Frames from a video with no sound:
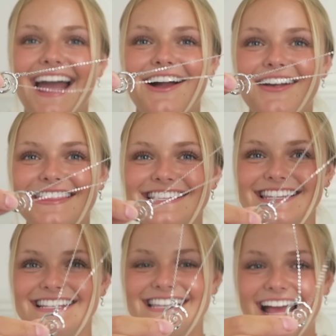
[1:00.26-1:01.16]
I got
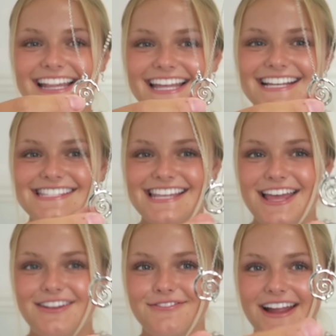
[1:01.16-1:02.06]
this necklace
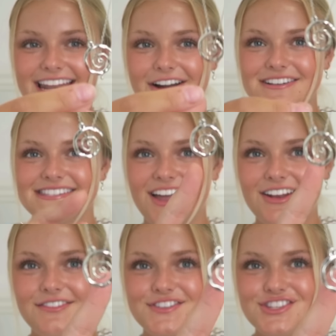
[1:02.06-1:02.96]
and right now it's
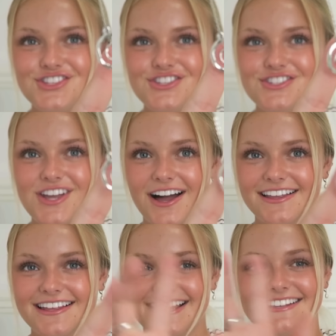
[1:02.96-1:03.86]
kind of
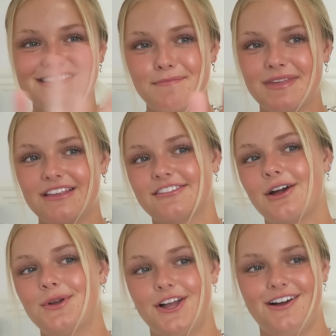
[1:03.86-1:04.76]
stuck, like something's
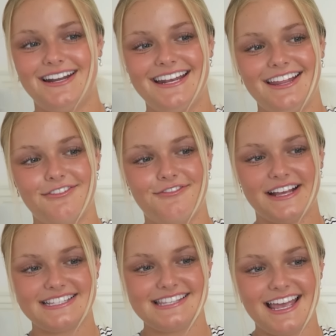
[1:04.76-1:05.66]
going on. I need to
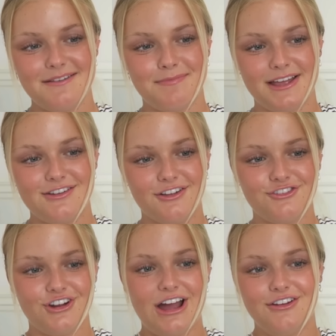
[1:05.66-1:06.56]
fix it, but not
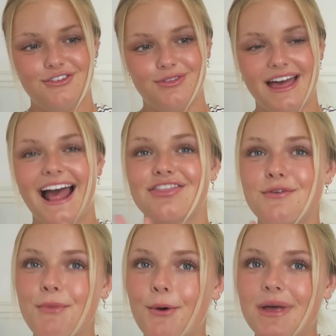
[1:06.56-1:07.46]
sure how to do that at
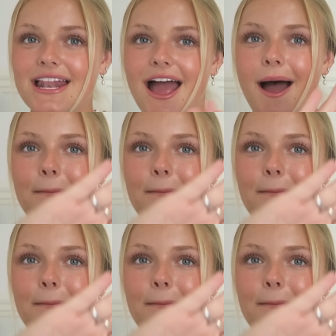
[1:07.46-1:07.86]
the moment.